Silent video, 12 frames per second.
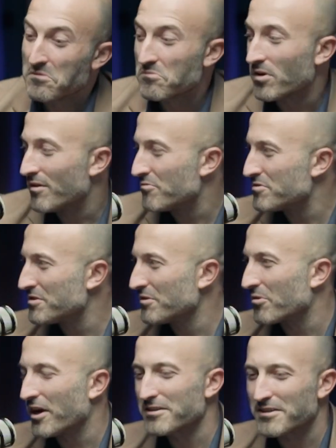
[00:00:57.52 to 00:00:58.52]
Everything
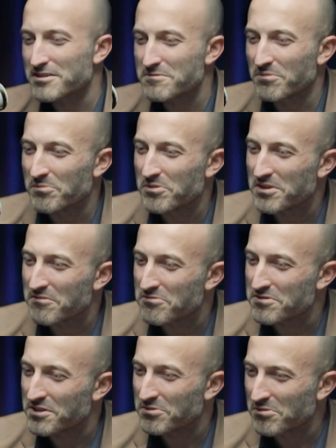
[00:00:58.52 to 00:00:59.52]
right. At this moment,
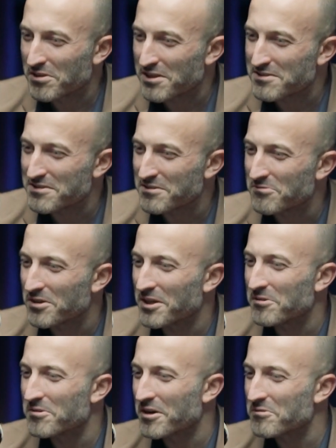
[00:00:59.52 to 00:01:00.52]
everything good. Let's see in 1
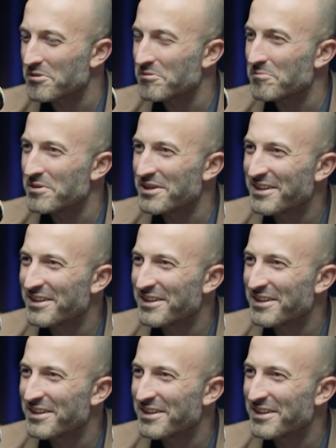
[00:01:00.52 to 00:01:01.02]
hour how it will be.